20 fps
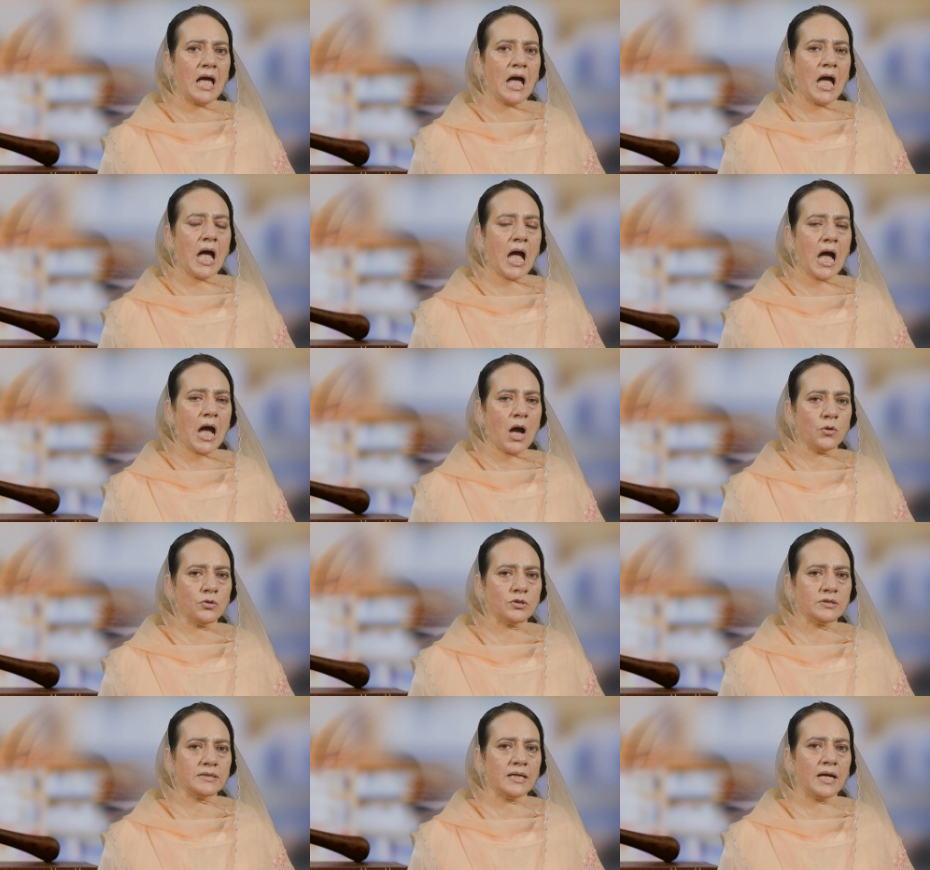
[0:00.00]

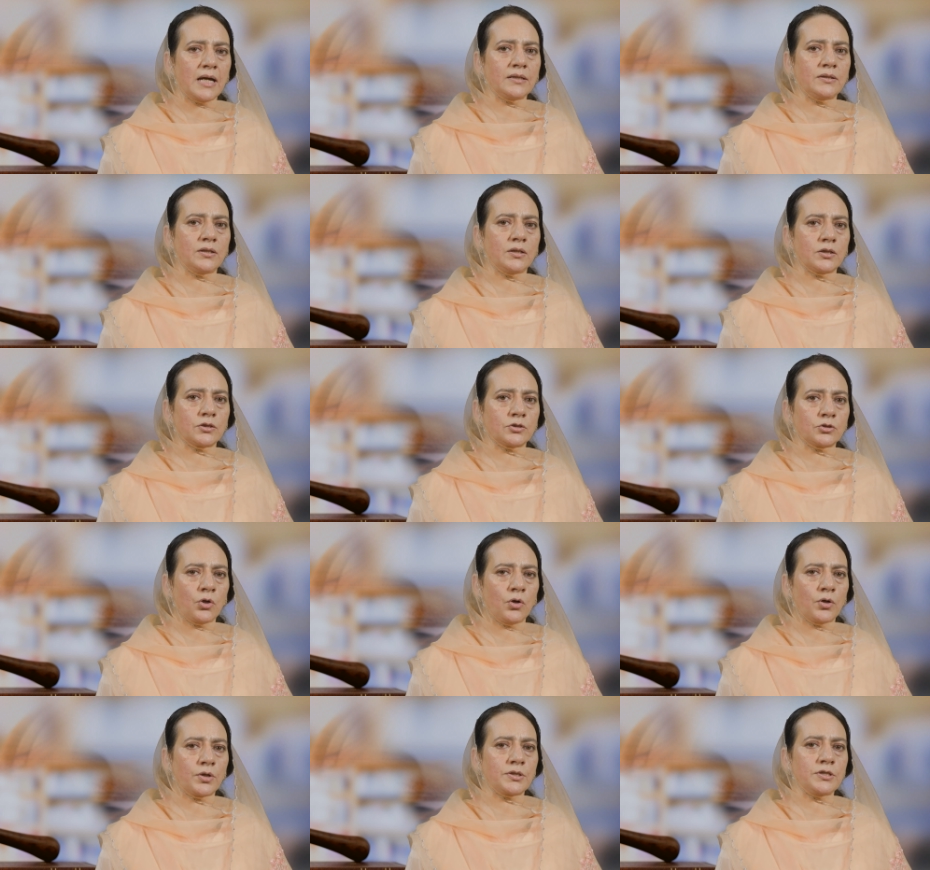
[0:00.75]
outside the
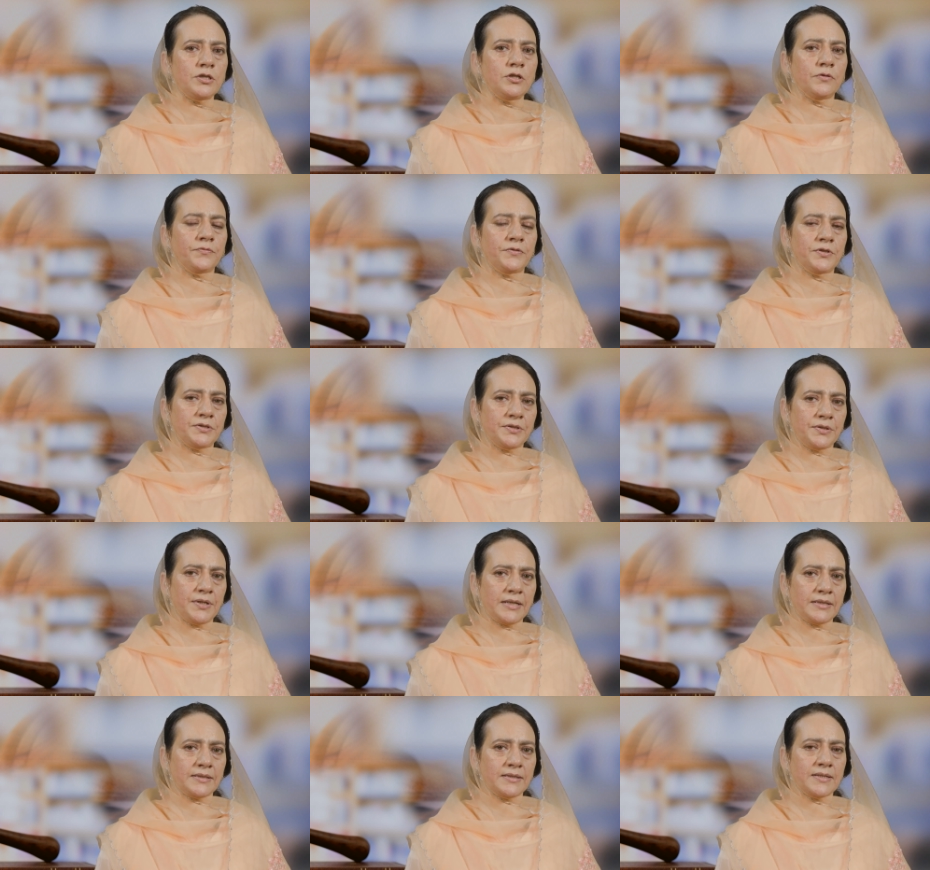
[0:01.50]
authority of the
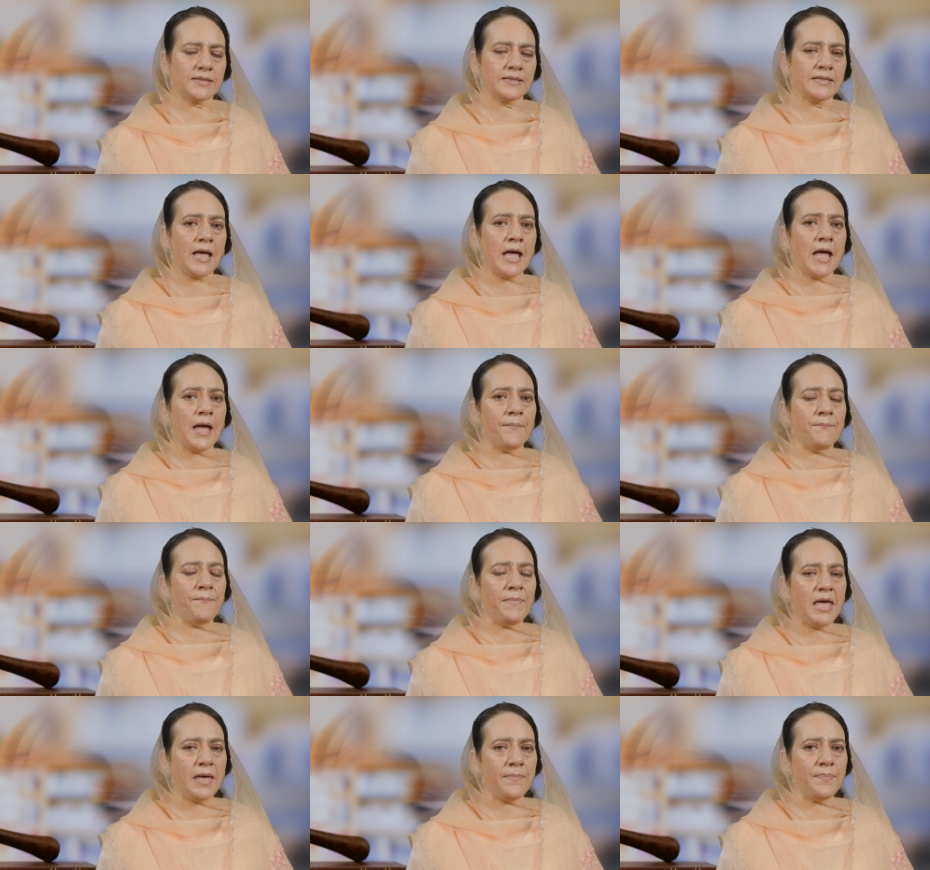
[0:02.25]
directors,
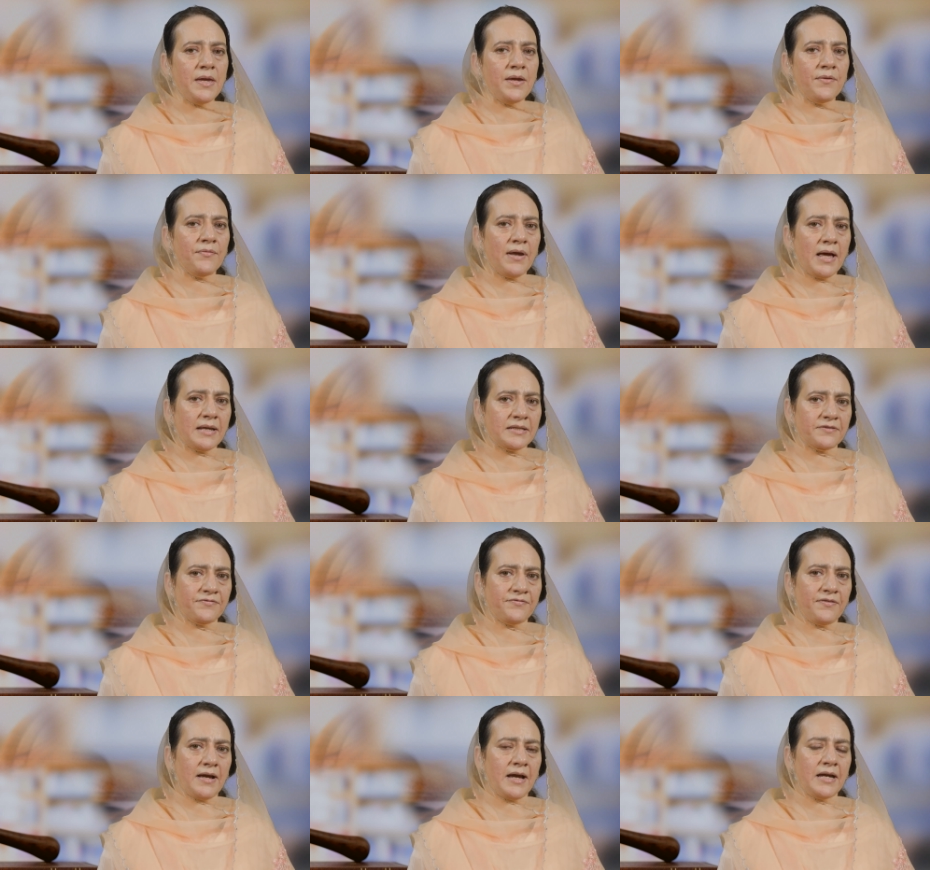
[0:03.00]
may be
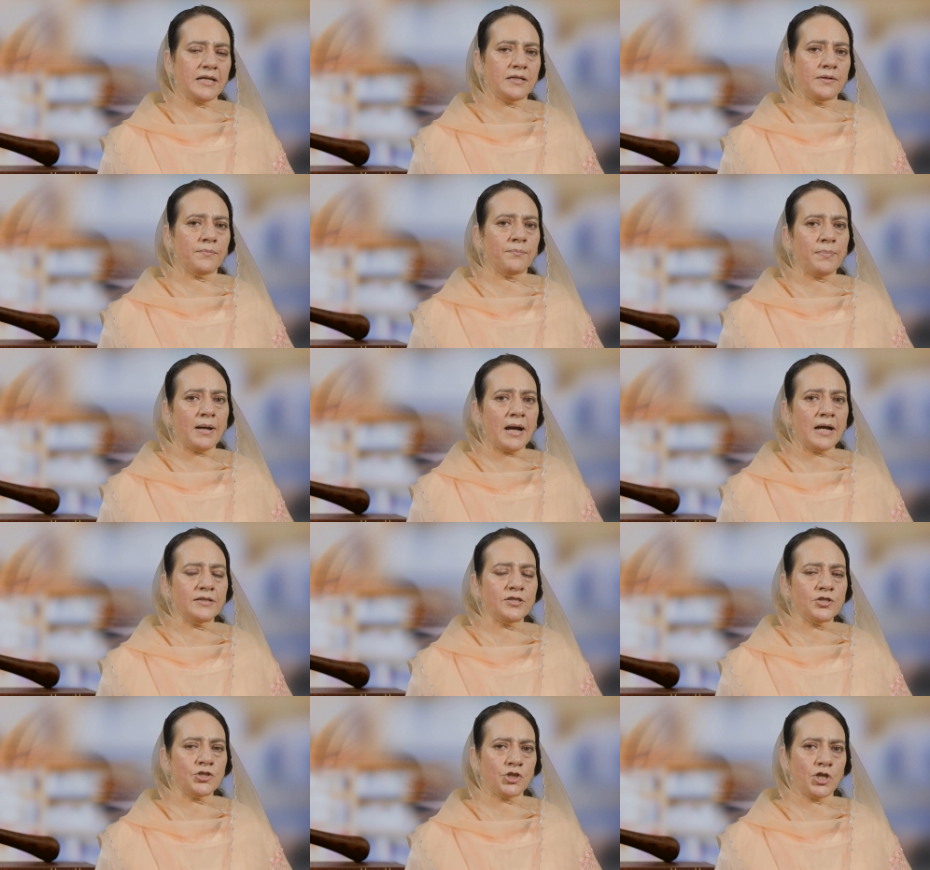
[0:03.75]
ratified by the
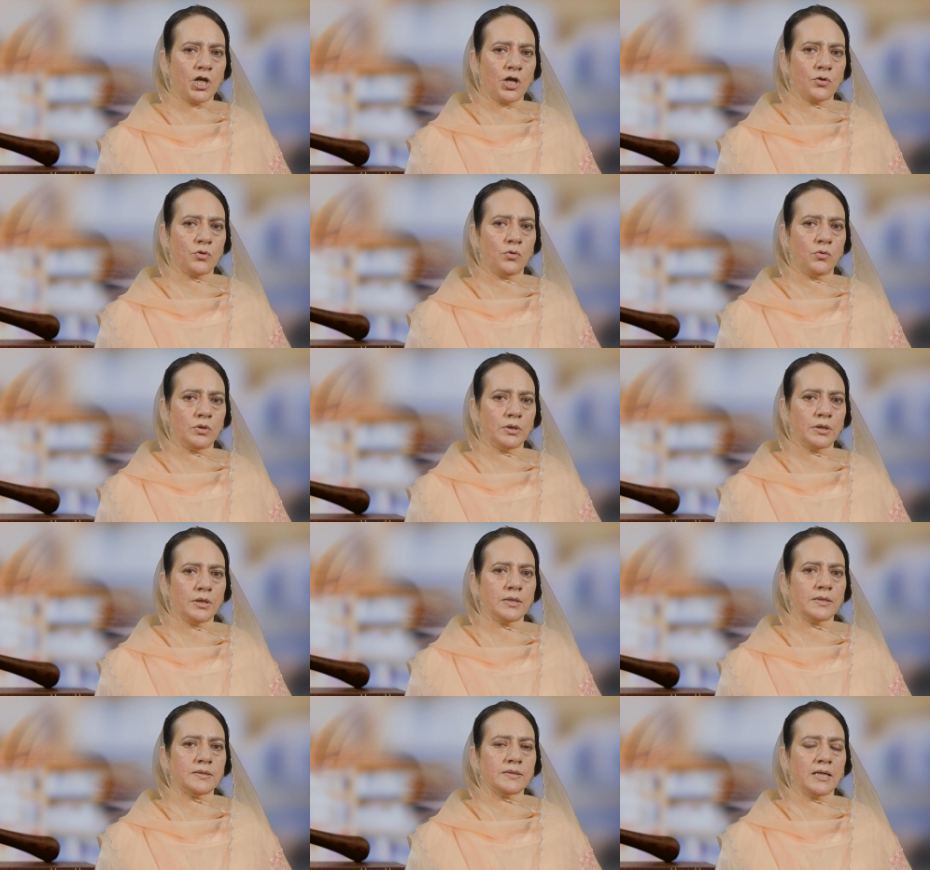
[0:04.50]

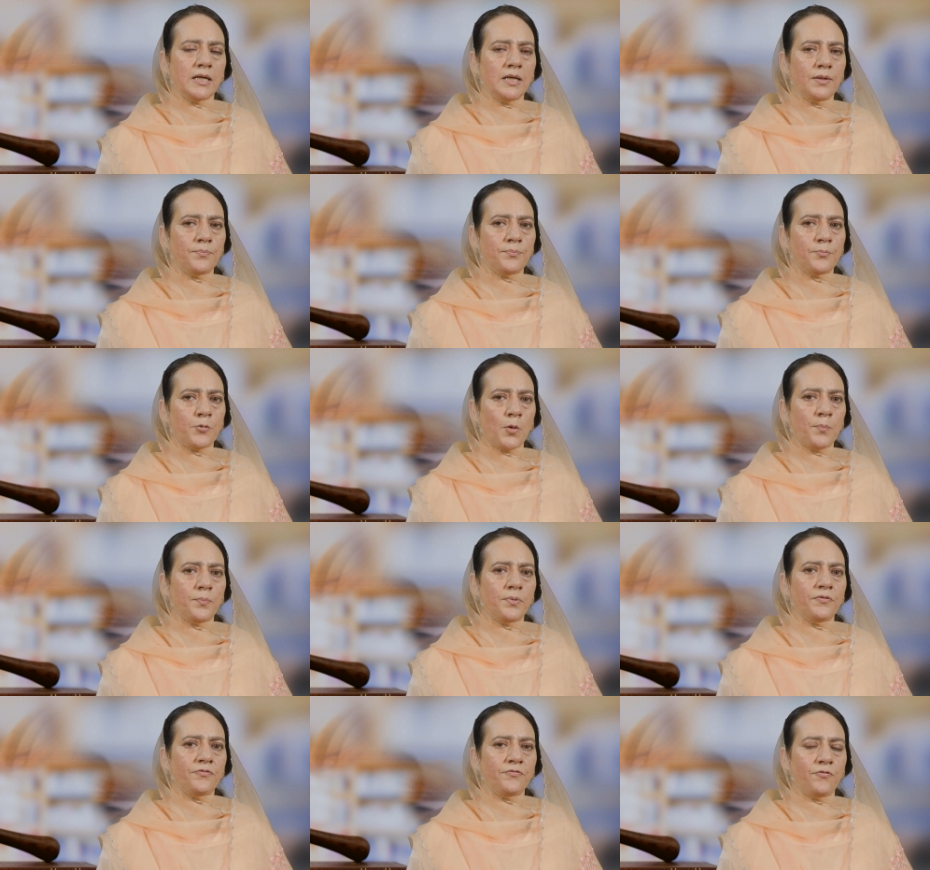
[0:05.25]
shareholders in proper
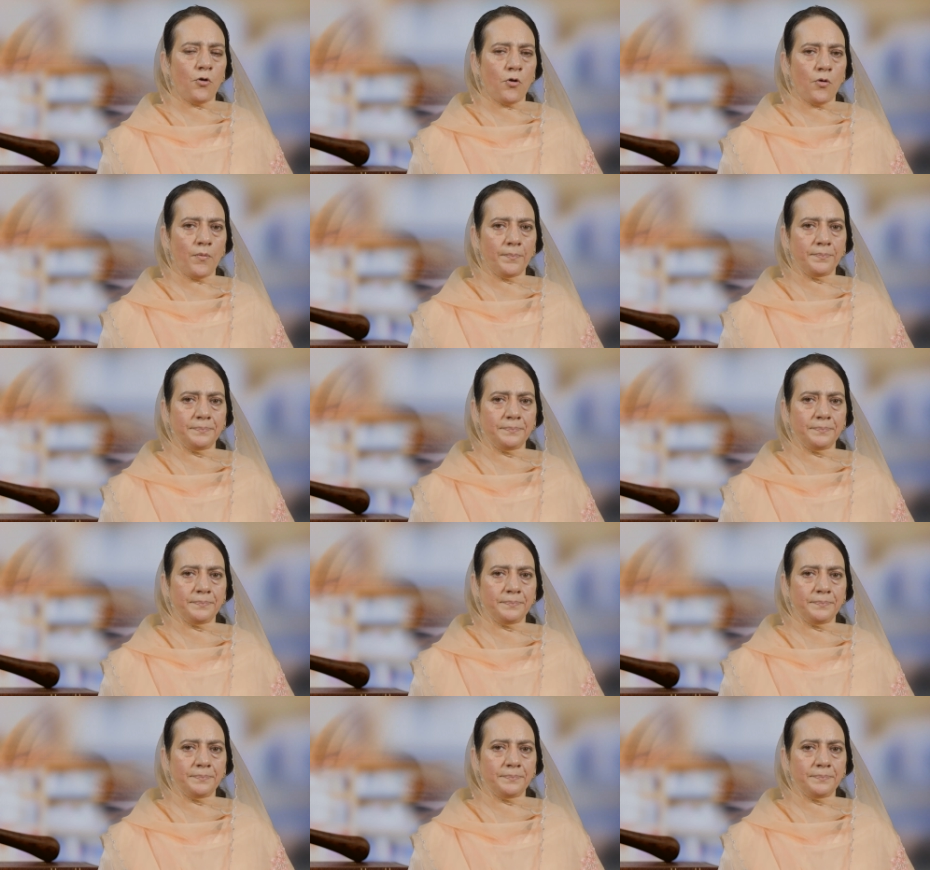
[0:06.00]
form.